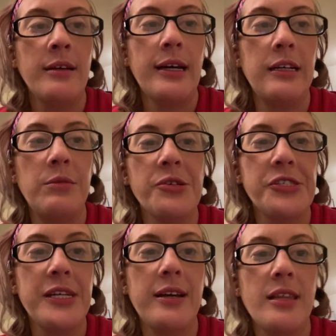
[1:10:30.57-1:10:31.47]
I will
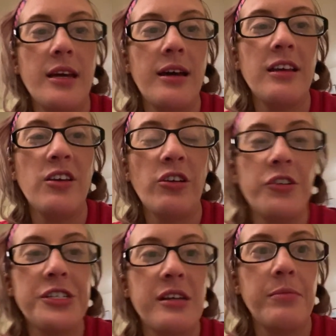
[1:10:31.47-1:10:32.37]
say that
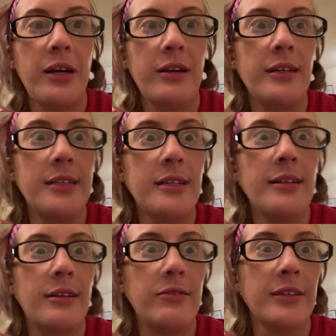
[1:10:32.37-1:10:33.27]
University of Maryland did
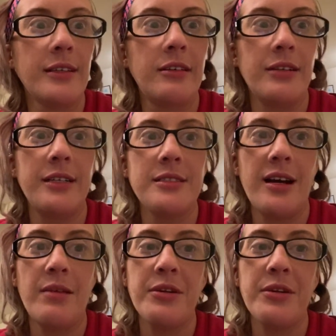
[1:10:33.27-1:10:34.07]
a really great job.